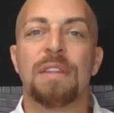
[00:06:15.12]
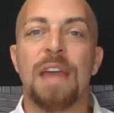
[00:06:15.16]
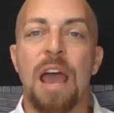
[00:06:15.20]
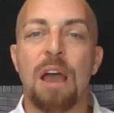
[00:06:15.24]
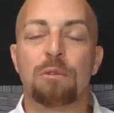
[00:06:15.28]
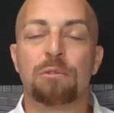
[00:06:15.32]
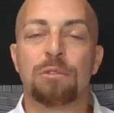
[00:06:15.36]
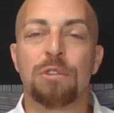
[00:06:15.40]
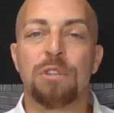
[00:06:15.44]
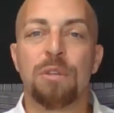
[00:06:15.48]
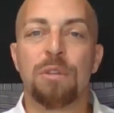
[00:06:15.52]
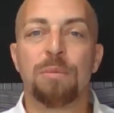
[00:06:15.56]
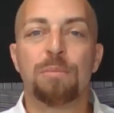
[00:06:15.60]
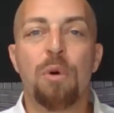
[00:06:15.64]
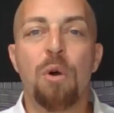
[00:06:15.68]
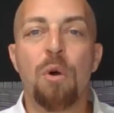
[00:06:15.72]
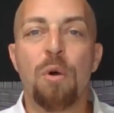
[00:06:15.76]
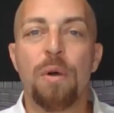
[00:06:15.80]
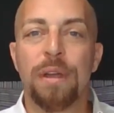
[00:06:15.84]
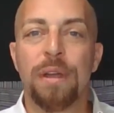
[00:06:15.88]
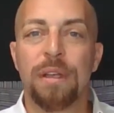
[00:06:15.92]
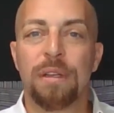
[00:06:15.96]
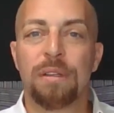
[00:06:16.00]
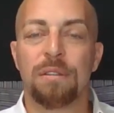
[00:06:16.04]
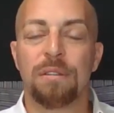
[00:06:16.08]
That was the
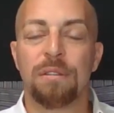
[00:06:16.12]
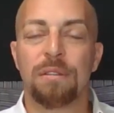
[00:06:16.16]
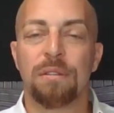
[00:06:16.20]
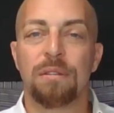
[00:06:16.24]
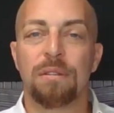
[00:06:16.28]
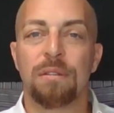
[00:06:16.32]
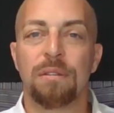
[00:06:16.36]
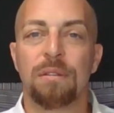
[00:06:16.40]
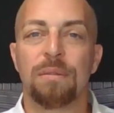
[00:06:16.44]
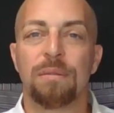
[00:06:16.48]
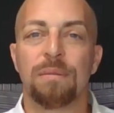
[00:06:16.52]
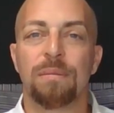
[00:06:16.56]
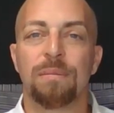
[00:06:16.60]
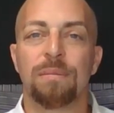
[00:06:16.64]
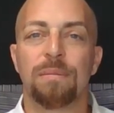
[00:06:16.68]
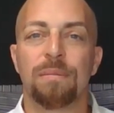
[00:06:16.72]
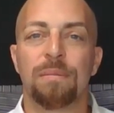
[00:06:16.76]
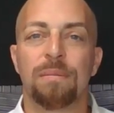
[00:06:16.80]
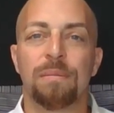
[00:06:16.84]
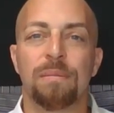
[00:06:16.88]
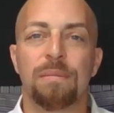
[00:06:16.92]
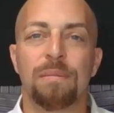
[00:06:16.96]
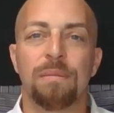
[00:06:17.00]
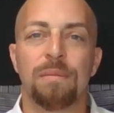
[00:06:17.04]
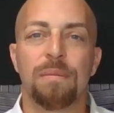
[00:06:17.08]
point.
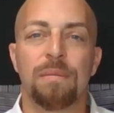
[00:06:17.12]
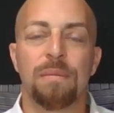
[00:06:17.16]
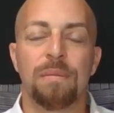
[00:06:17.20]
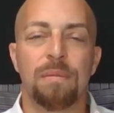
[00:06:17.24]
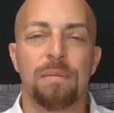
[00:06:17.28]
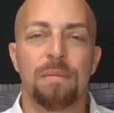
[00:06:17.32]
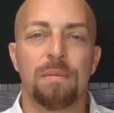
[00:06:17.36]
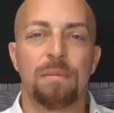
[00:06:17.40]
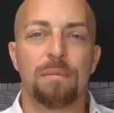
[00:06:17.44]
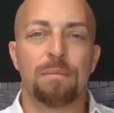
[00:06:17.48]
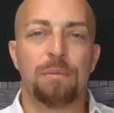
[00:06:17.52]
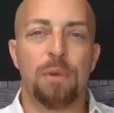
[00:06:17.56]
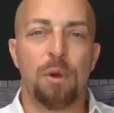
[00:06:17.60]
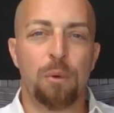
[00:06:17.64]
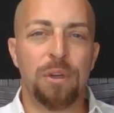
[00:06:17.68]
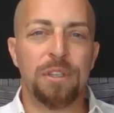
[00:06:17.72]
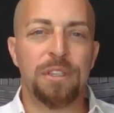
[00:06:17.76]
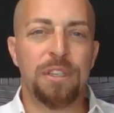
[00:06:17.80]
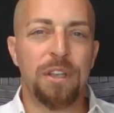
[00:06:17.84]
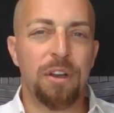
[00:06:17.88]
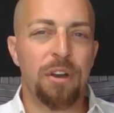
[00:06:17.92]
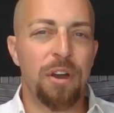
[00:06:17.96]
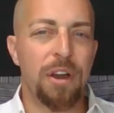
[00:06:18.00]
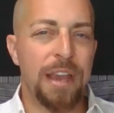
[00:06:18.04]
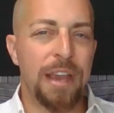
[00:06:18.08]
But
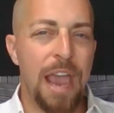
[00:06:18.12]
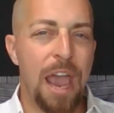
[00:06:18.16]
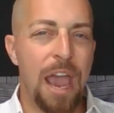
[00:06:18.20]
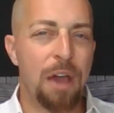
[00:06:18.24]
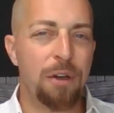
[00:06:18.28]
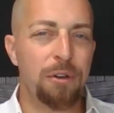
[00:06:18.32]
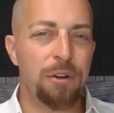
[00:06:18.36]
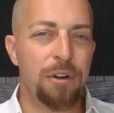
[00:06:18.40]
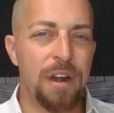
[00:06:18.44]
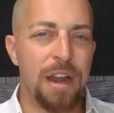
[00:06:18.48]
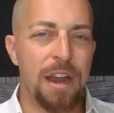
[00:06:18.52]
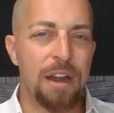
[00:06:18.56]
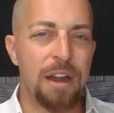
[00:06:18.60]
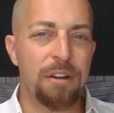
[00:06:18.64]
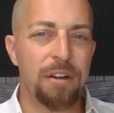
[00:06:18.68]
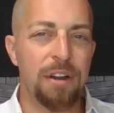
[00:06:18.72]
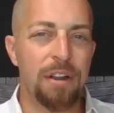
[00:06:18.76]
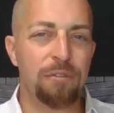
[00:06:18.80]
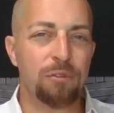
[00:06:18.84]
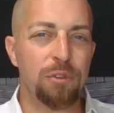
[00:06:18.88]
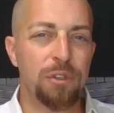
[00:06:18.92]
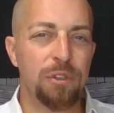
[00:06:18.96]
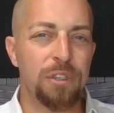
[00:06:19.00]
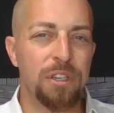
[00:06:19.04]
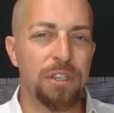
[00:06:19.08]
was there a counter
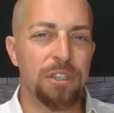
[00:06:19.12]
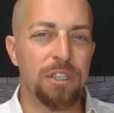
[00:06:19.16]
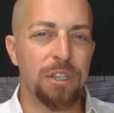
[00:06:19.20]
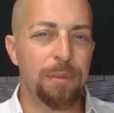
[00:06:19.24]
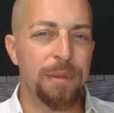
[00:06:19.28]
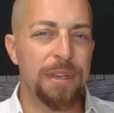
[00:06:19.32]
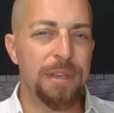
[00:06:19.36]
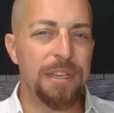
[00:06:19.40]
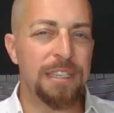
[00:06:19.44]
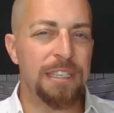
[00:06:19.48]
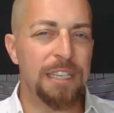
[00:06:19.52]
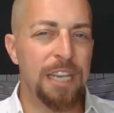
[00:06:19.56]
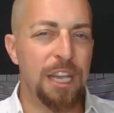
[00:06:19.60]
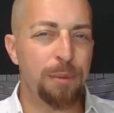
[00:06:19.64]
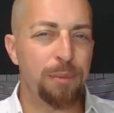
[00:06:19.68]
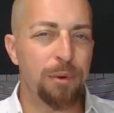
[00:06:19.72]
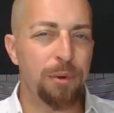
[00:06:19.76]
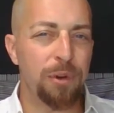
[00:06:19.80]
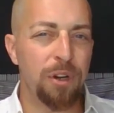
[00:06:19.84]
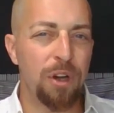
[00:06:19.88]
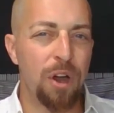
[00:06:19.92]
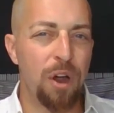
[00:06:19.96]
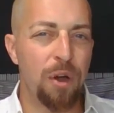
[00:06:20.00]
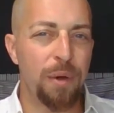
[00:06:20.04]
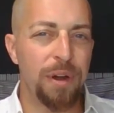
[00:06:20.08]
narrative? Was there something
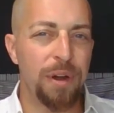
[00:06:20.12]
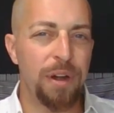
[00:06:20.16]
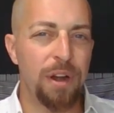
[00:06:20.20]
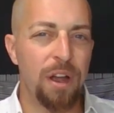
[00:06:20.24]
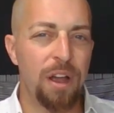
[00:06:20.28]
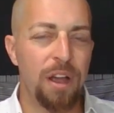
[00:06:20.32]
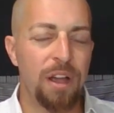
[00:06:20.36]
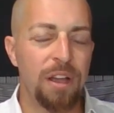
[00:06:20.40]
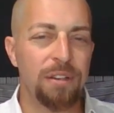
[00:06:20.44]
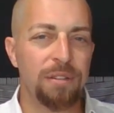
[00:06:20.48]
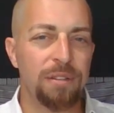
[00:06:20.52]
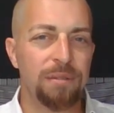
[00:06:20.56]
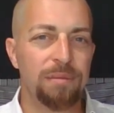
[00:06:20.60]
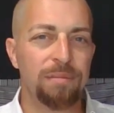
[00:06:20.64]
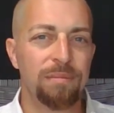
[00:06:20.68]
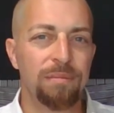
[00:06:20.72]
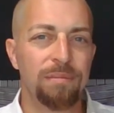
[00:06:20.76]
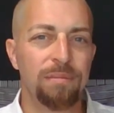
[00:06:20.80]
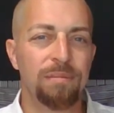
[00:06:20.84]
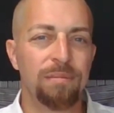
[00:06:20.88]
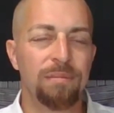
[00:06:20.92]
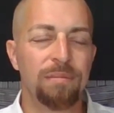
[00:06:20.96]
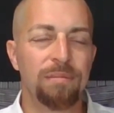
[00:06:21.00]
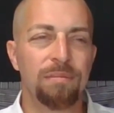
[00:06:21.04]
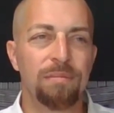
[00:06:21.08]
deeper going on?
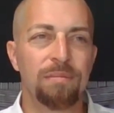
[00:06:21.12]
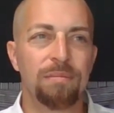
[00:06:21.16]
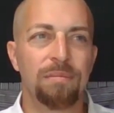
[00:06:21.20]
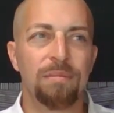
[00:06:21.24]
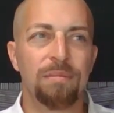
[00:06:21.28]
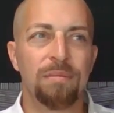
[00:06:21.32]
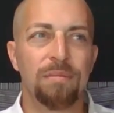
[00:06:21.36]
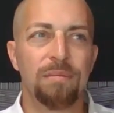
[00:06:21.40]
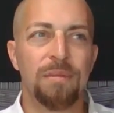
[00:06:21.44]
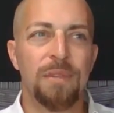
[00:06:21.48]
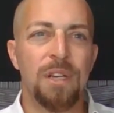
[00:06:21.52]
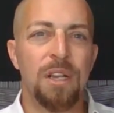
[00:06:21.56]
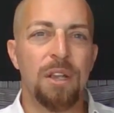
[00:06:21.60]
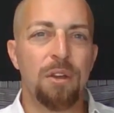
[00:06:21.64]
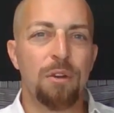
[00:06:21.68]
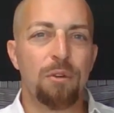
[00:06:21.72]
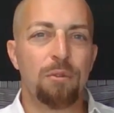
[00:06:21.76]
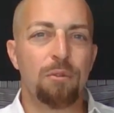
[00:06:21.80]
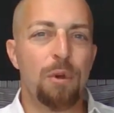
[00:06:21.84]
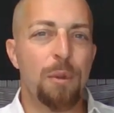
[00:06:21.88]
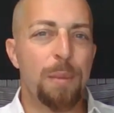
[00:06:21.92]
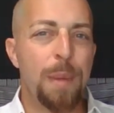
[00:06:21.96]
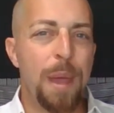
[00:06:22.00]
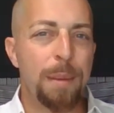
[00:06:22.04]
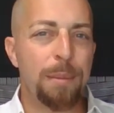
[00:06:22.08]

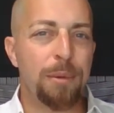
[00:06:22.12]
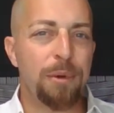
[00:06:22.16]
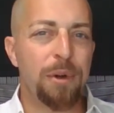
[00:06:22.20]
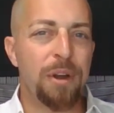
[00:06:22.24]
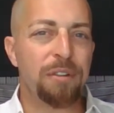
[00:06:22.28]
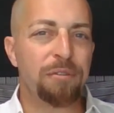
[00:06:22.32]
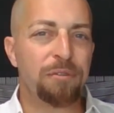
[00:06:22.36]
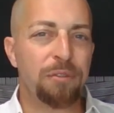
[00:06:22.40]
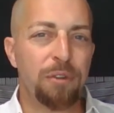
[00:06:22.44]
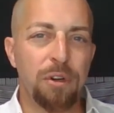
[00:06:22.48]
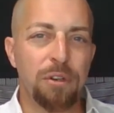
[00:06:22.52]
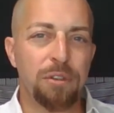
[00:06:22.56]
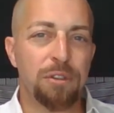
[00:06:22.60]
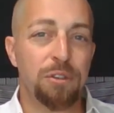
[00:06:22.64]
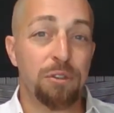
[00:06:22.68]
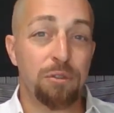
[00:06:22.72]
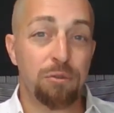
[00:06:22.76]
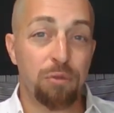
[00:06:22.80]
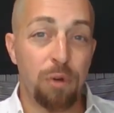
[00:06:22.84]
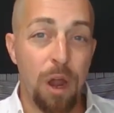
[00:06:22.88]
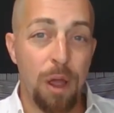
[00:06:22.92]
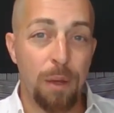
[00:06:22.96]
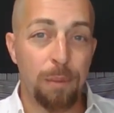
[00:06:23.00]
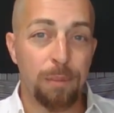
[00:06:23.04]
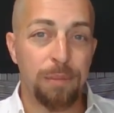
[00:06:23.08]
Remember, at first,
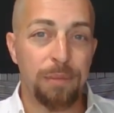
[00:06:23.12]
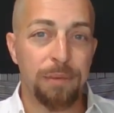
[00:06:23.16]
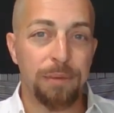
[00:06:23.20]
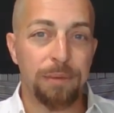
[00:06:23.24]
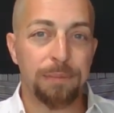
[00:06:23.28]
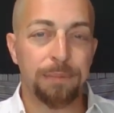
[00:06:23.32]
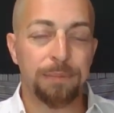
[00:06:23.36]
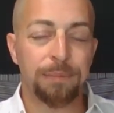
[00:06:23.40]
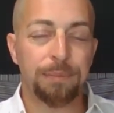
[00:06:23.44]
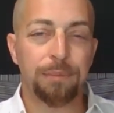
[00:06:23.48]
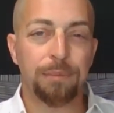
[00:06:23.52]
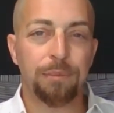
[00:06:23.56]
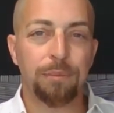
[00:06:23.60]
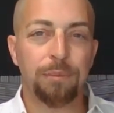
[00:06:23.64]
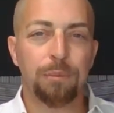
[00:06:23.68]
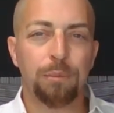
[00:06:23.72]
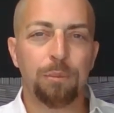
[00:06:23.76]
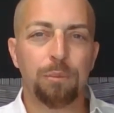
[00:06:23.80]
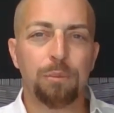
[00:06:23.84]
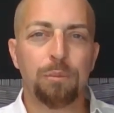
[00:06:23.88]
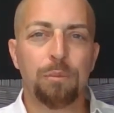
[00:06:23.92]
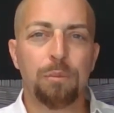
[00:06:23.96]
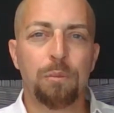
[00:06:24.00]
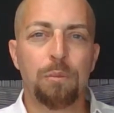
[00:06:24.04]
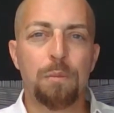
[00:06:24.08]
Trump
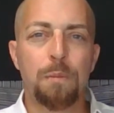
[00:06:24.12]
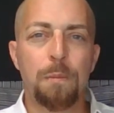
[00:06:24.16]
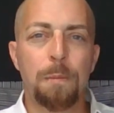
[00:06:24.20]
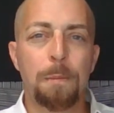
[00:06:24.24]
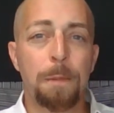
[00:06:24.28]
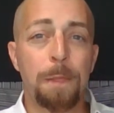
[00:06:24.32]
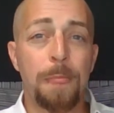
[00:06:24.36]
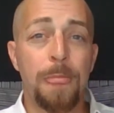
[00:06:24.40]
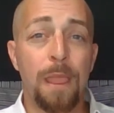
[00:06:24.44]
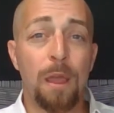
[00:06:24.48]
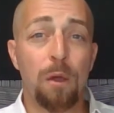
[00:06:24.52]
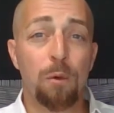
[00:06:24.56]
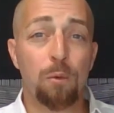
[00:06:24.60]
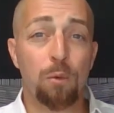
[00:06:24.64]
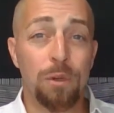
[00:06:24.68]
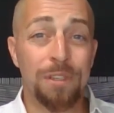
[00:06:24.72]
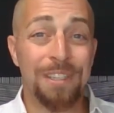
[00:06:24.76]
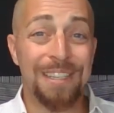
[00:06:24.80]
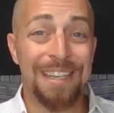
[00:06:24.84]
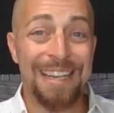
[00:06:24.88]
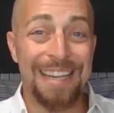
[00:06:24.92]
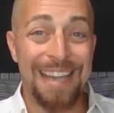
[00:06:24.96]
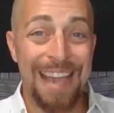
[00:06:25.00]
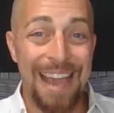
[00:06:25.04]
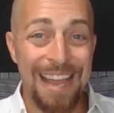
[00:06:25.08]

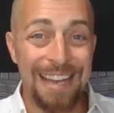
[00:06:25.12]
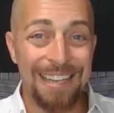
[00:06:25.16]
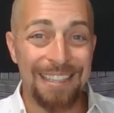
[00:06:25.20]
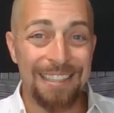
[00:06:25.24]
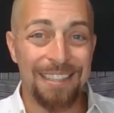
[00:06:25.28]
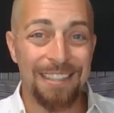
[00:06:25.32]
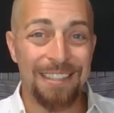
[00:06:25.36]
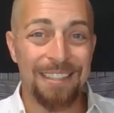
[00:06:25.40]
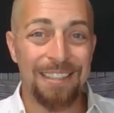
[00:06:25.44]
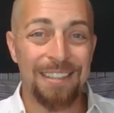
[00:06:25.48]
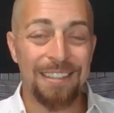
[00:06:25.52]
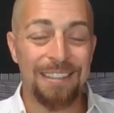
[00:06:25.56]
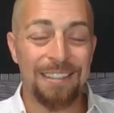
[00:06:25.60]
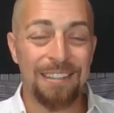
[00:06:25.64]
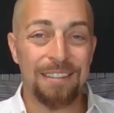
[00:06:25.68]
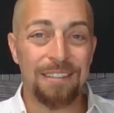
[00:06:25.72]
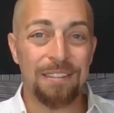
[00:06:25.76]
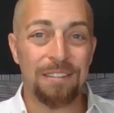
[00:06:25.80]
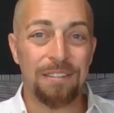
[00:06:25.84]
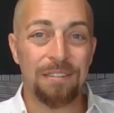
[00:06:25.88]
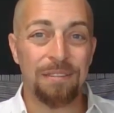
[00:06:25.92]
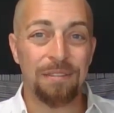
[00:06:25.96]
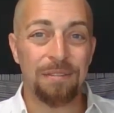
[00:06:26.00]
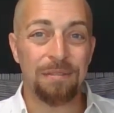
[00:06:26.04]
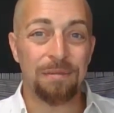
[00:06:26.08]
was against
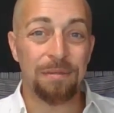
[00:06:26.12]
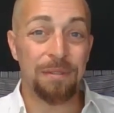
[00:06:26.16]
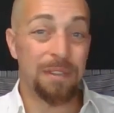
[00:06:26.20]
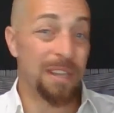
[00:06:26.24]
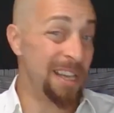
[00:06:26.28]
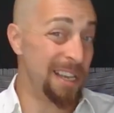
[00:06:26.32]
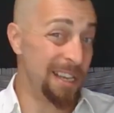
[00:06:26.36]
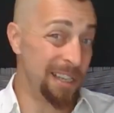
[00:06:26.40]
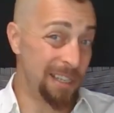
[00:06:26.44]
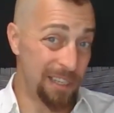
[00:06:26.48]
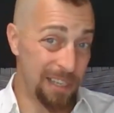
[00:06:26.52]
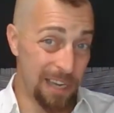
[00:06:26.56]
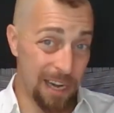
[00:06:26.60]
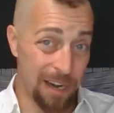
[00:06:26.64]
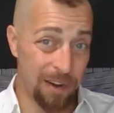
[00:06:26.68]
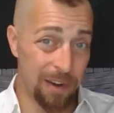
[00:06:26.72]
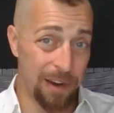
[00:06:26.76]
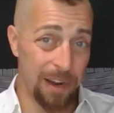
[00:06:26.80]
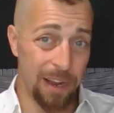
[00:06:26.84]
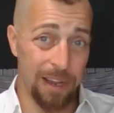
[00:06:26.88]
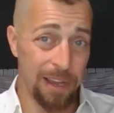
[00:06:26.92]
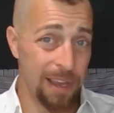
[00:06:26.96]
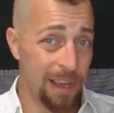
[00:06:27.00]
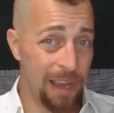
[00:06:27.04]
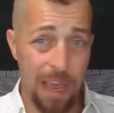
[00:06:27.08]
the
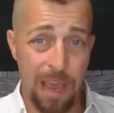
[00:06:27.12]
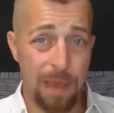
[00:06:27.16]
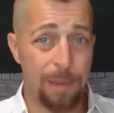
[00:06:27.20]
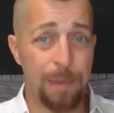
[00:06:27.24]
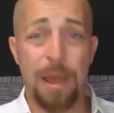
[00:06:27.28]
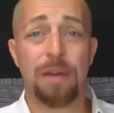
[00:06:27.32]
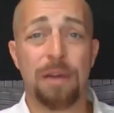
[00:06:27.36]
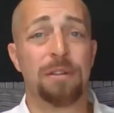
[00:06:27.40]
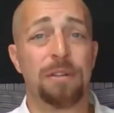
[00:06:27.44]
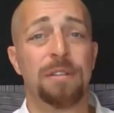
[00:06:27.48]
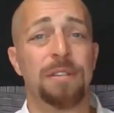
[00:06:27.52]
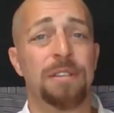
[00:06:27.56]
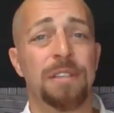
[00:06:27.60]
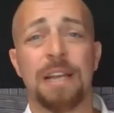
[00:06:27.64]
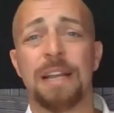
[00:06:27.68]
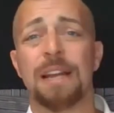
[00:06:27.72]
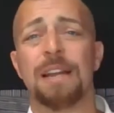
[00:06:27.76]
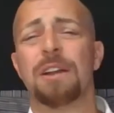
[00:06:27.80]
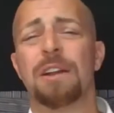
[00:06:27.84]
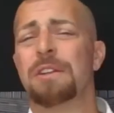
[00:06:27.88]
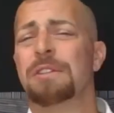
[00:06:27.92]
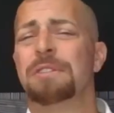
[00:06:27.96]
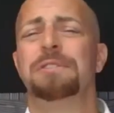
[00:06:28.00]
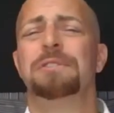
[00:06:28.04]
hysteria. He came out and said it.